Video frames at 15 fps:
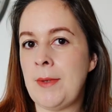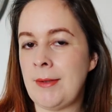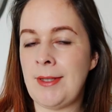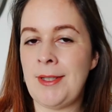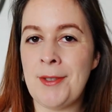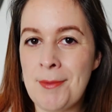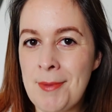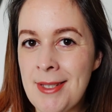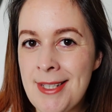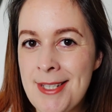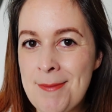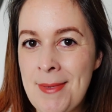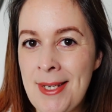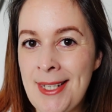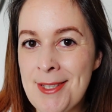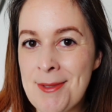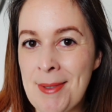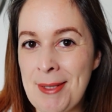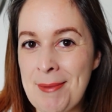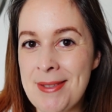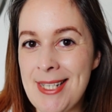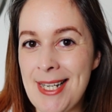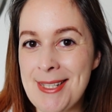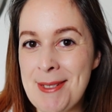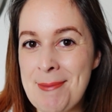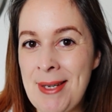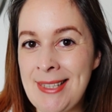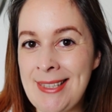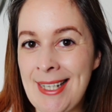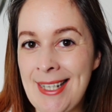Well, you know what this means when I'm sat at
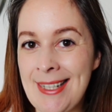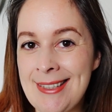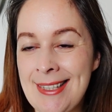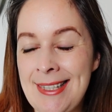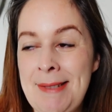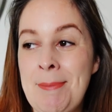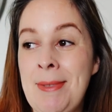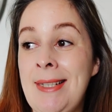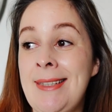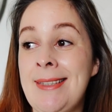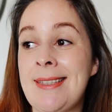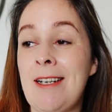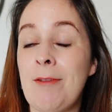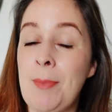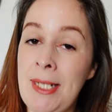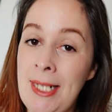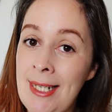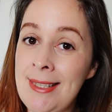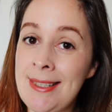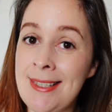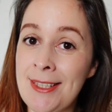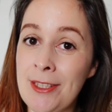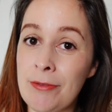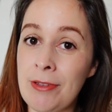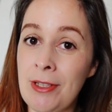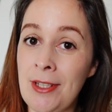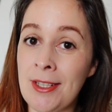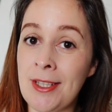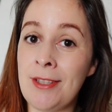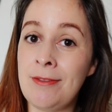my desk. It means I've been editing the
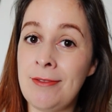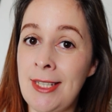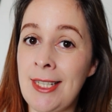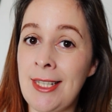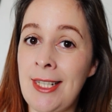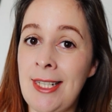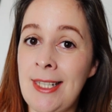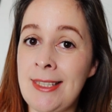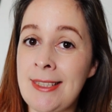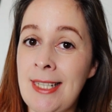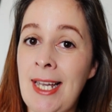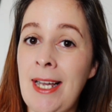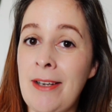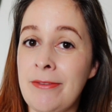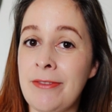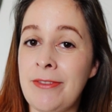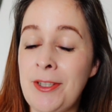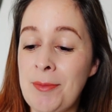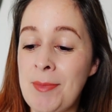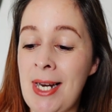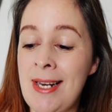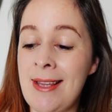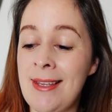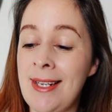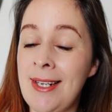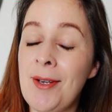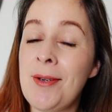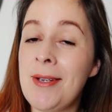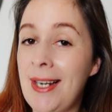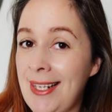vlog and realised I haven't filmed
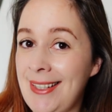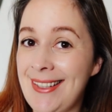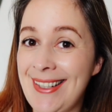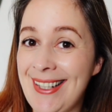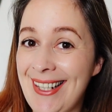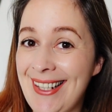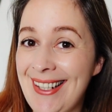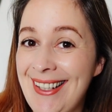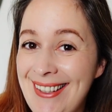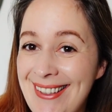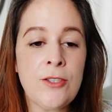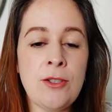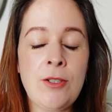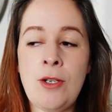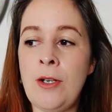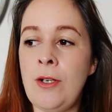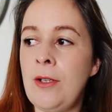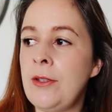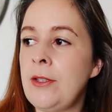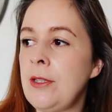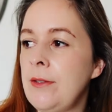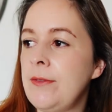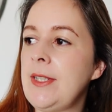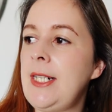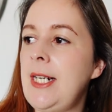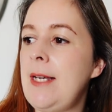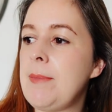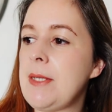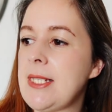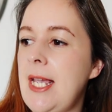anything or ended it. So the lovely
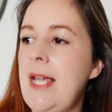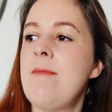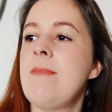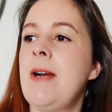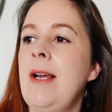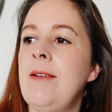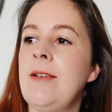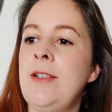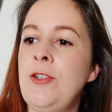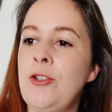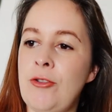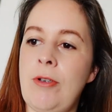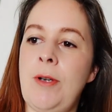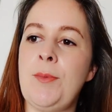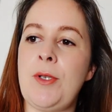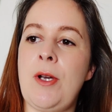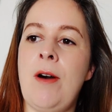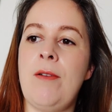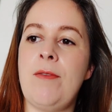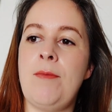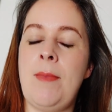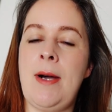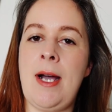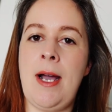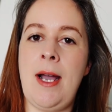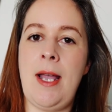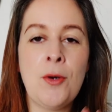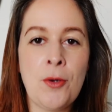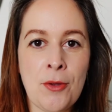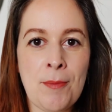neighbours came round and dropped off
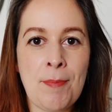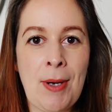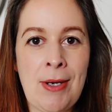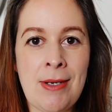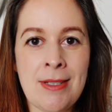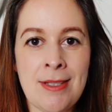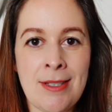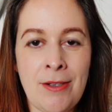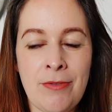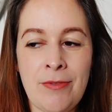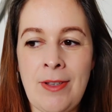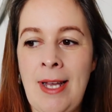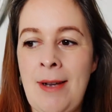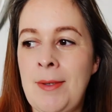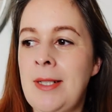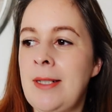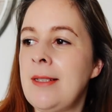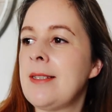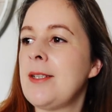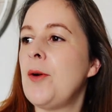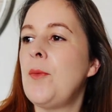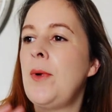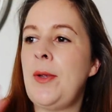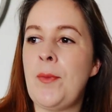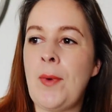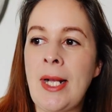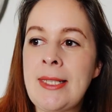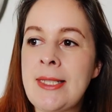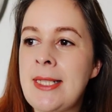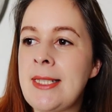my other box of flowers. We
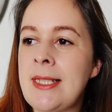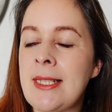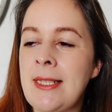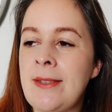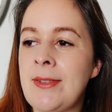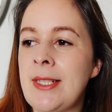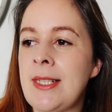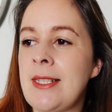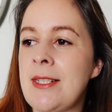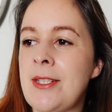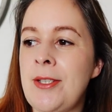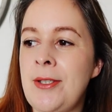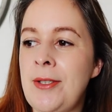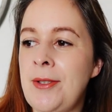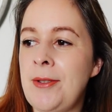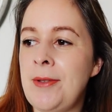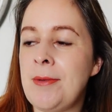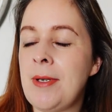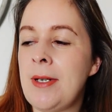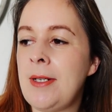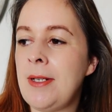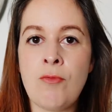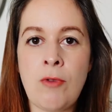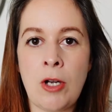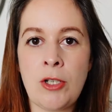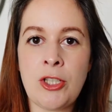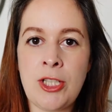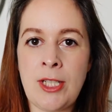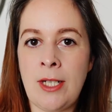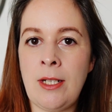went and delivered it to
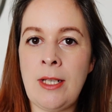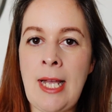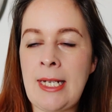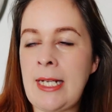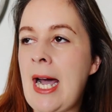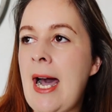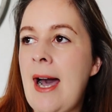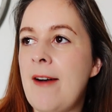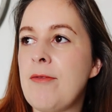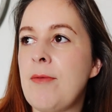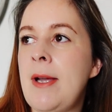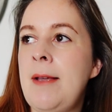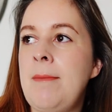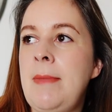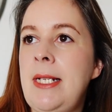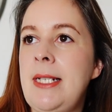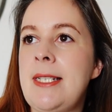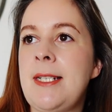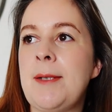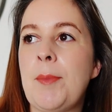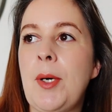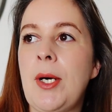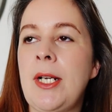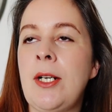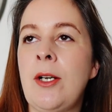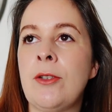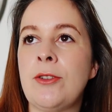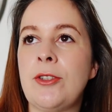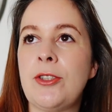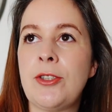Rochdale, like a halfway meeting point
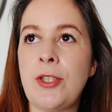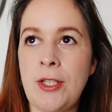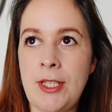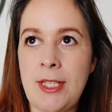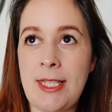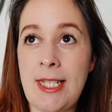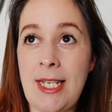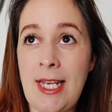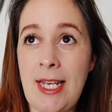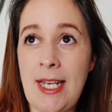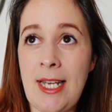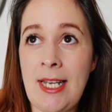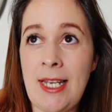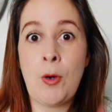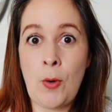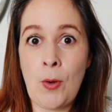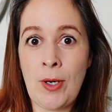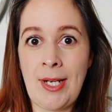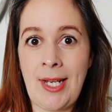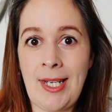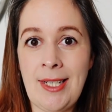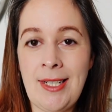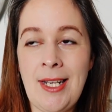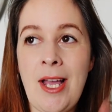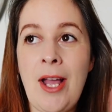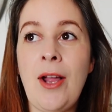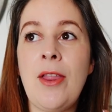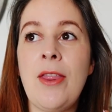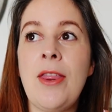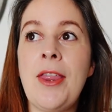on Sunday morning.
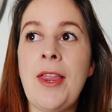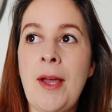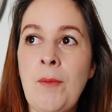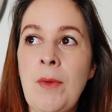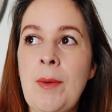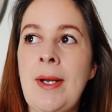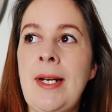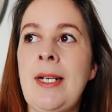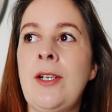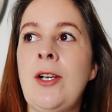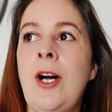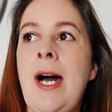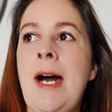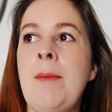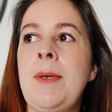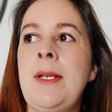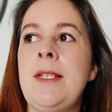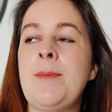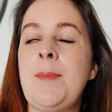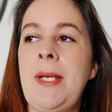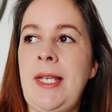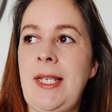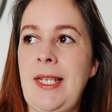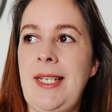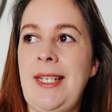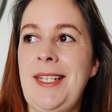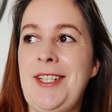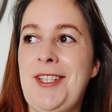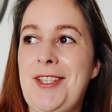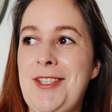Then we went and got Abby's
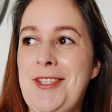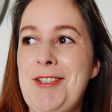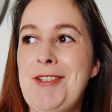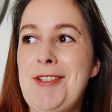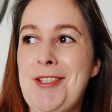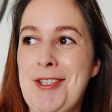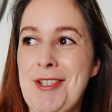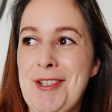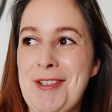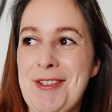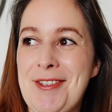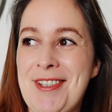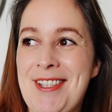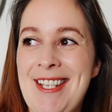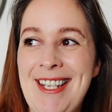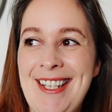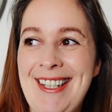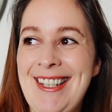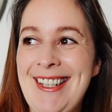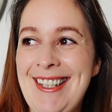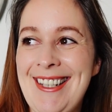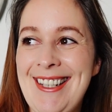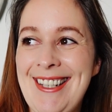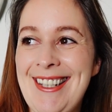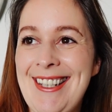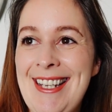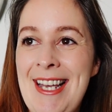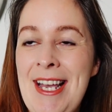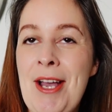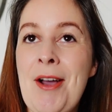PE shoes
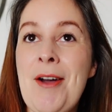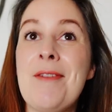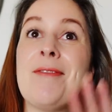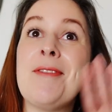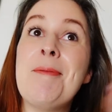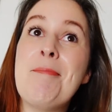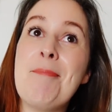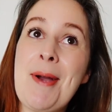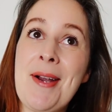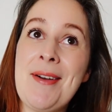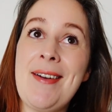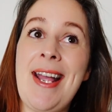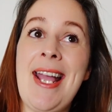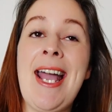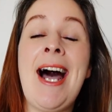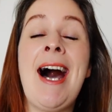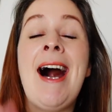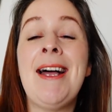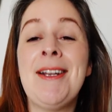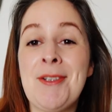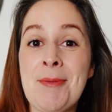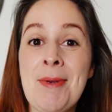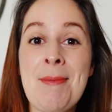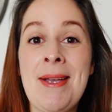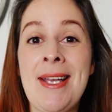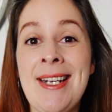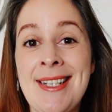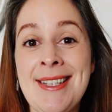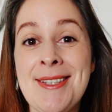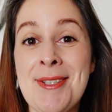from Bury, and we
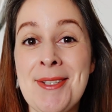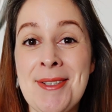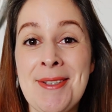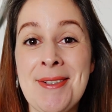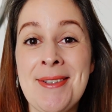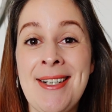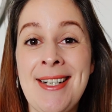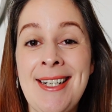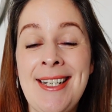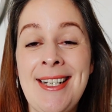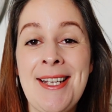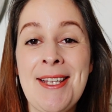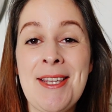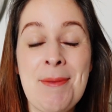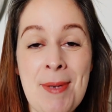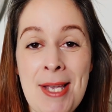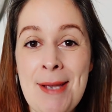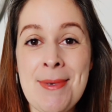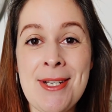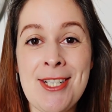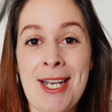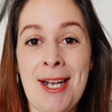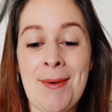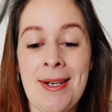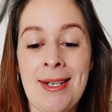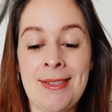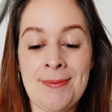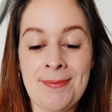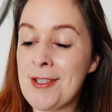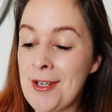made it to the baby
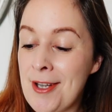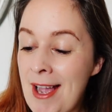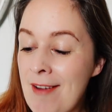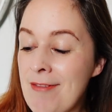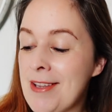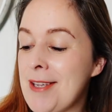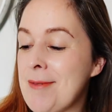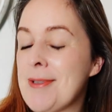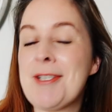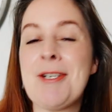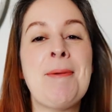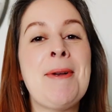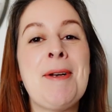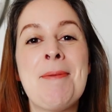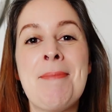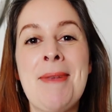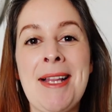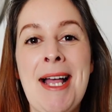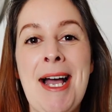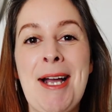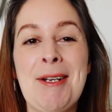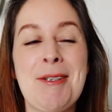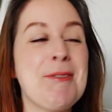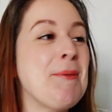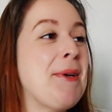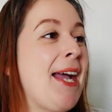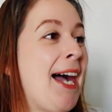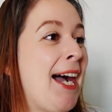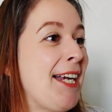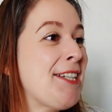shower. So everything was coming up Millhouse.
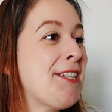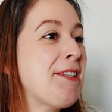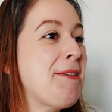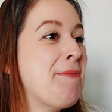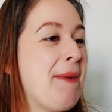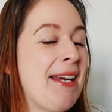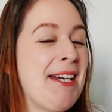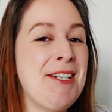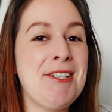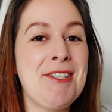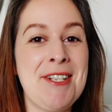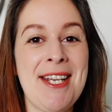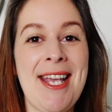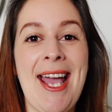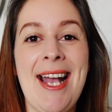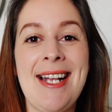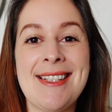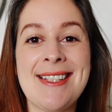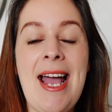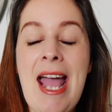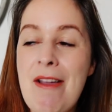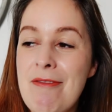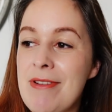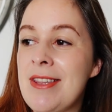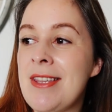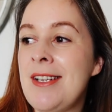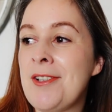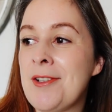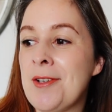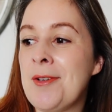We actually managed to get
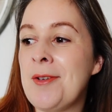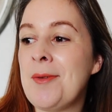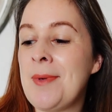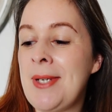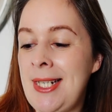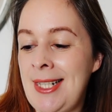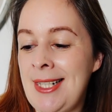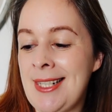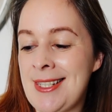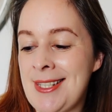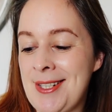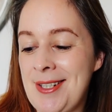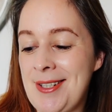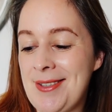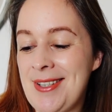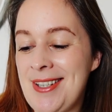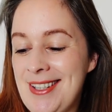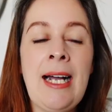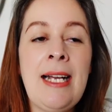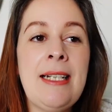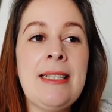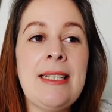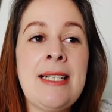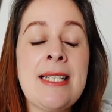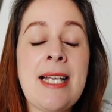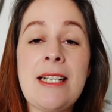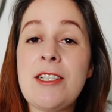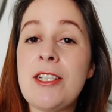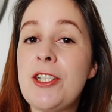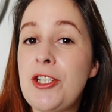everything done we needed to. And it's
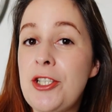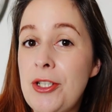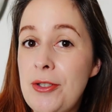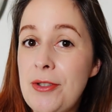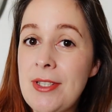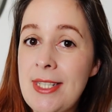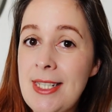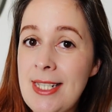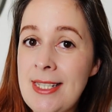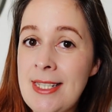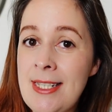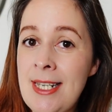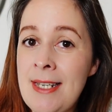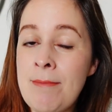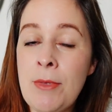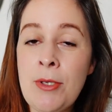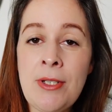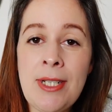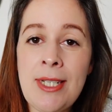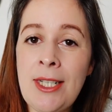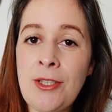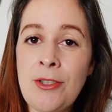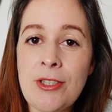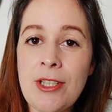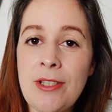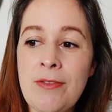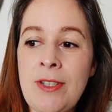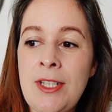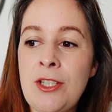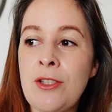actually Tuesday today. Monday I usually
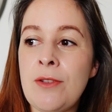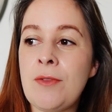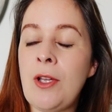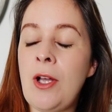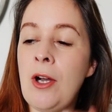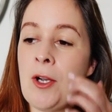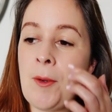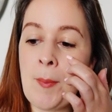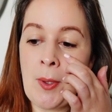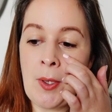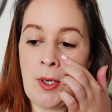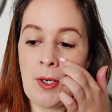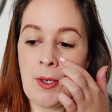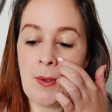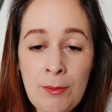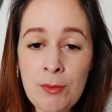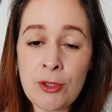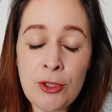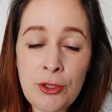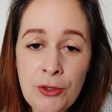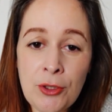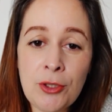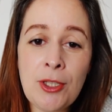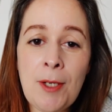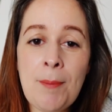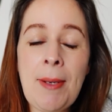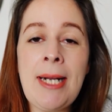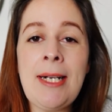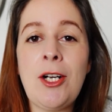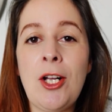finish the vlog, but it was another
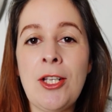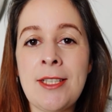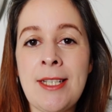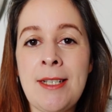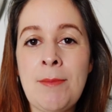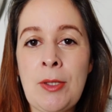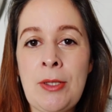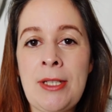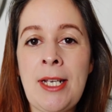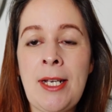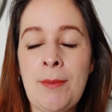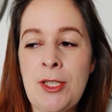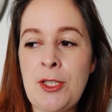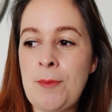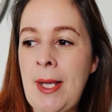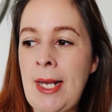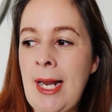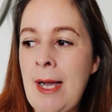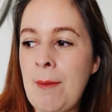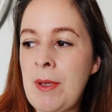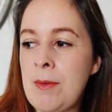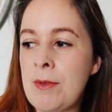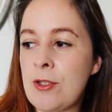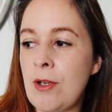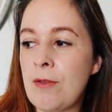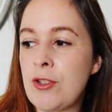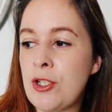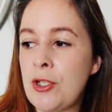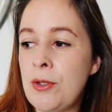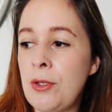bank holiday Monday, which meant Abby was
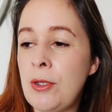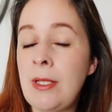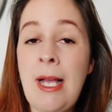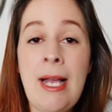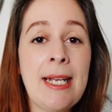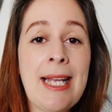off school.